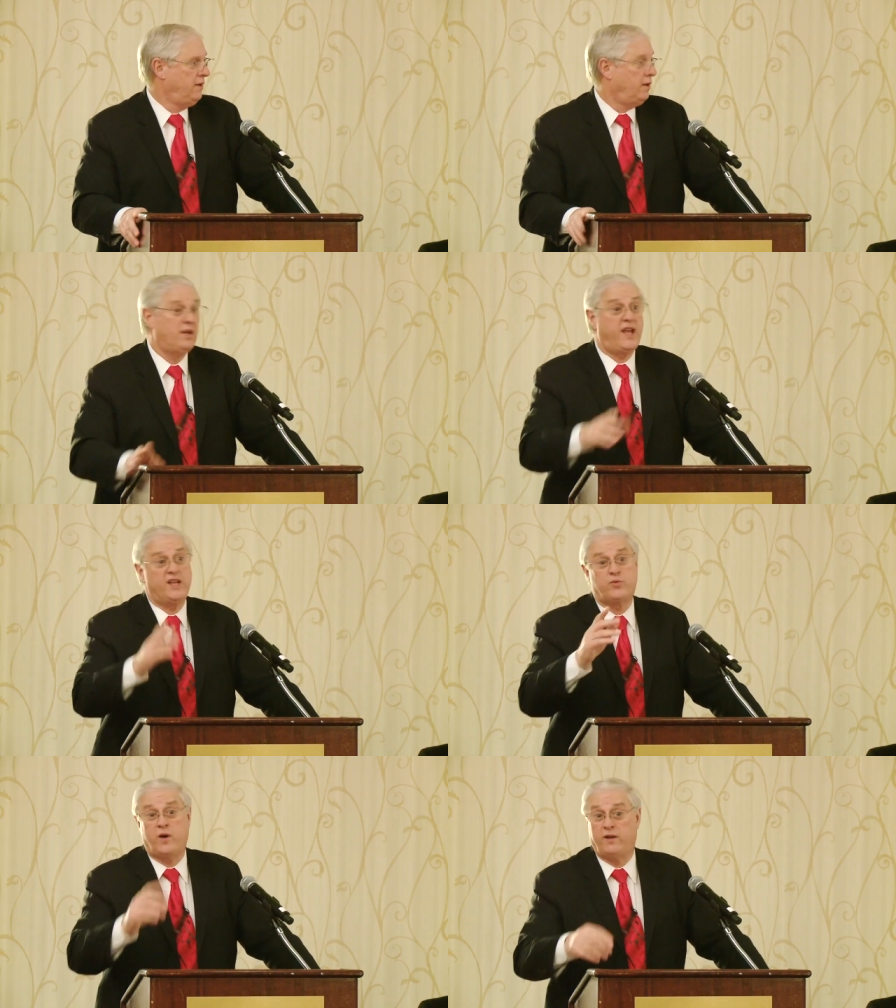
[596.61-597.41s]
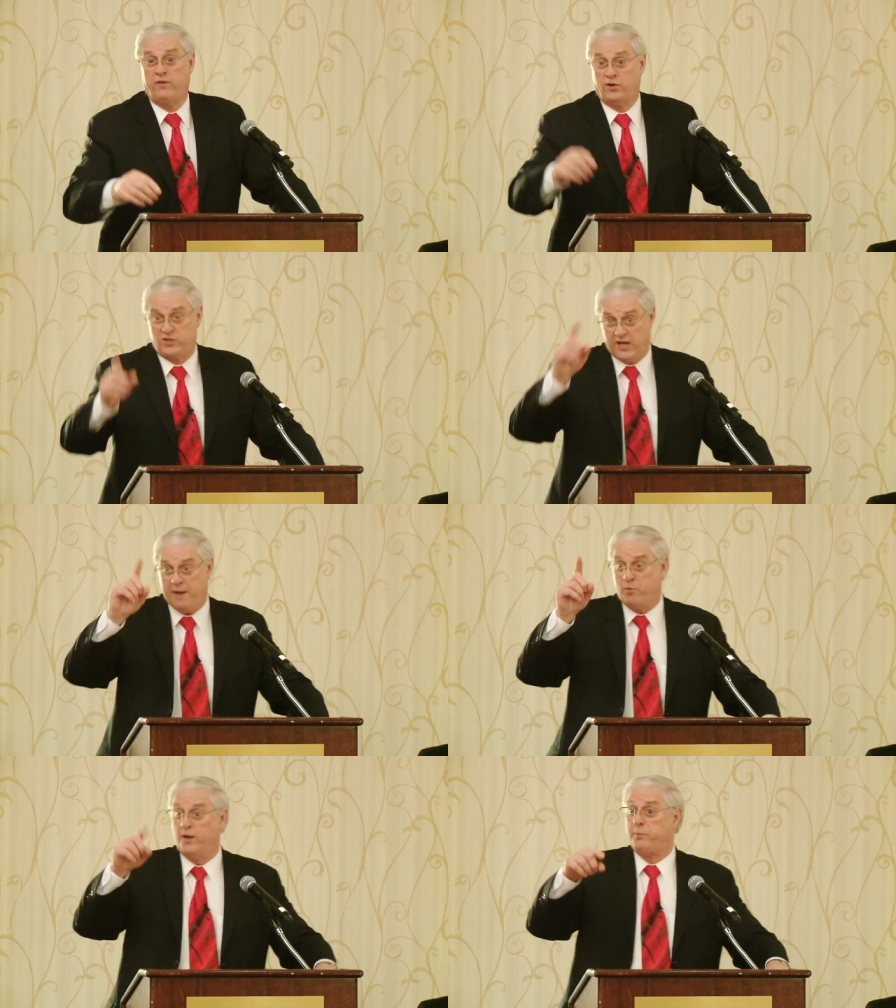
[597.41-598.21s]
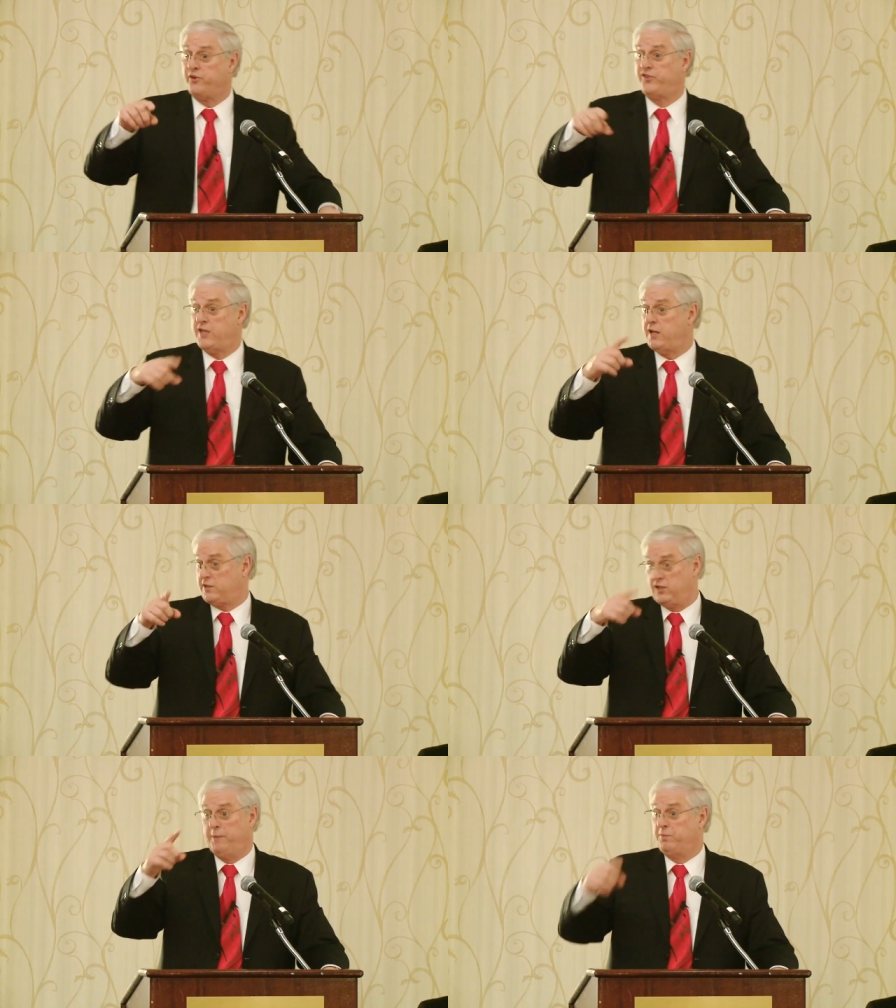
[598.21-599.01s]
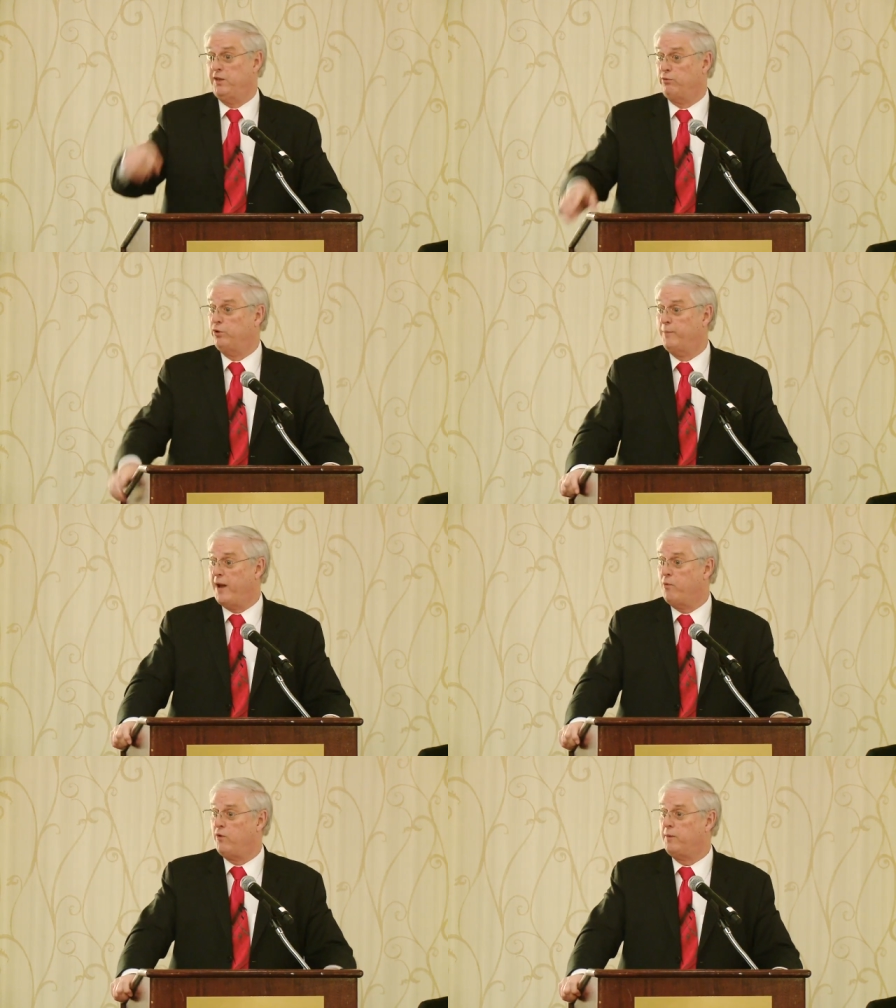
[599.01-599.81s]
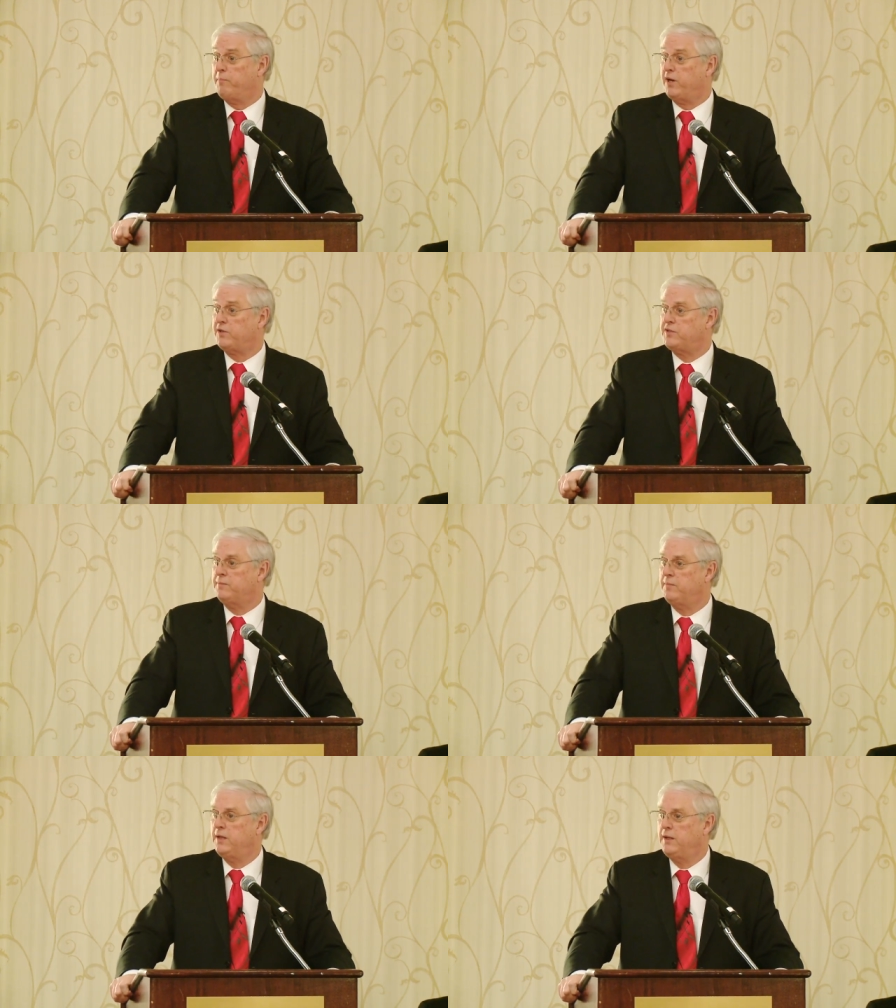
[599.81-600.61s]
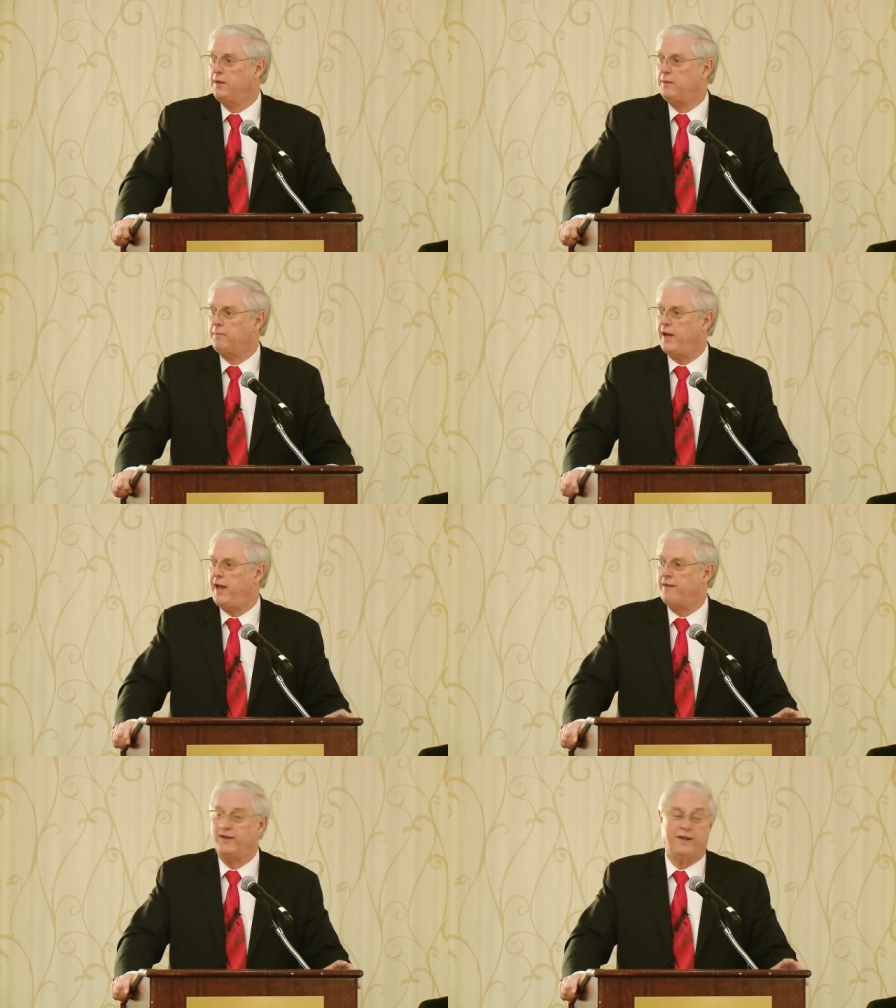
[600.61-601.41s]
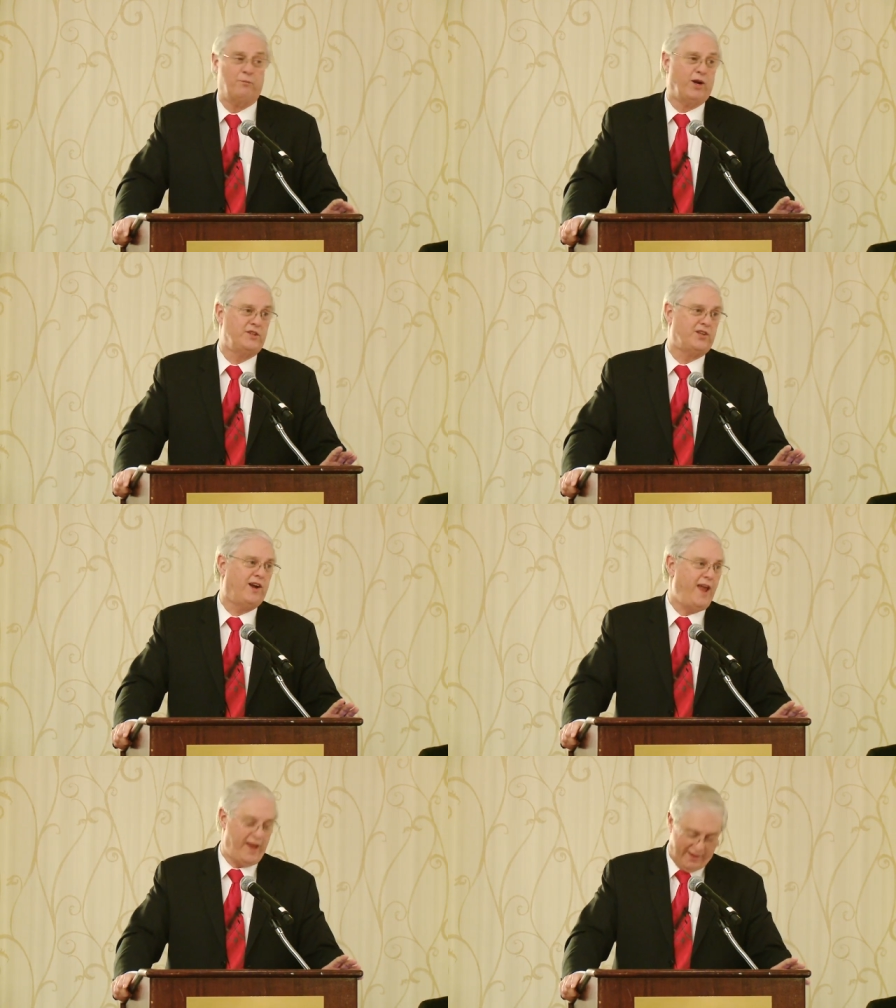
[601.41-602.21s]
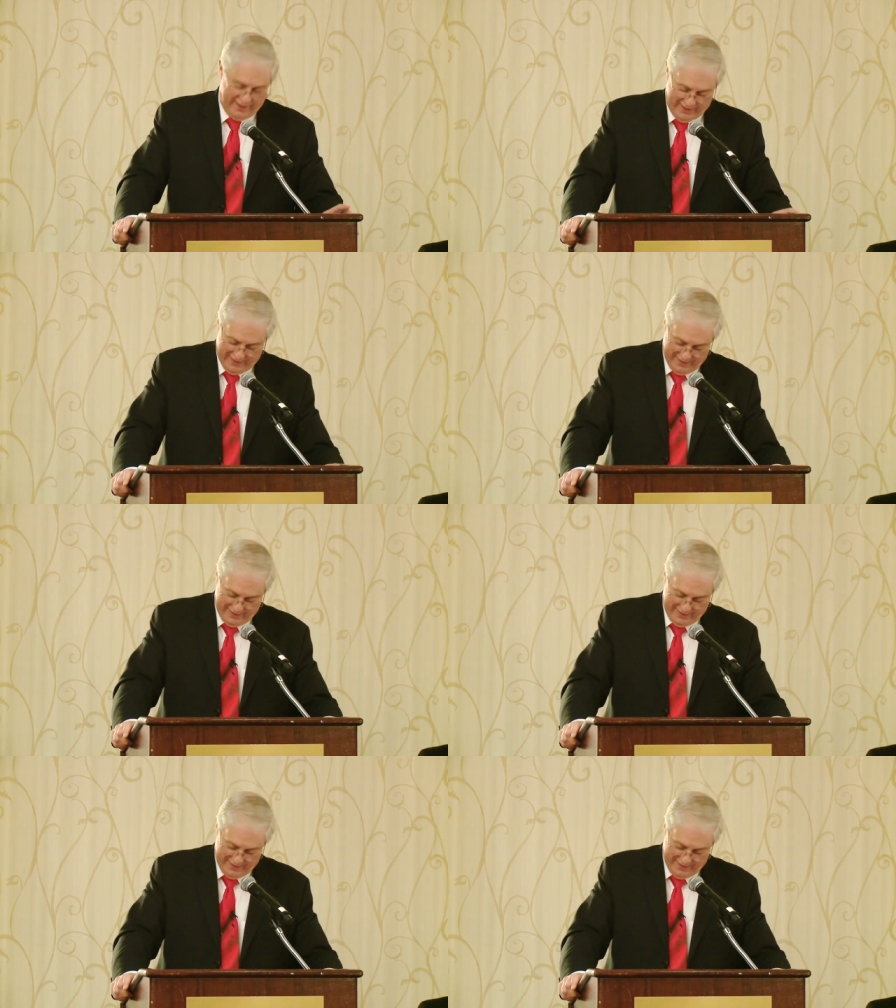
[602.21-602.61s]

And in case one of those top 1% slipped in the room, I won't embarrass them by having them raise their hand.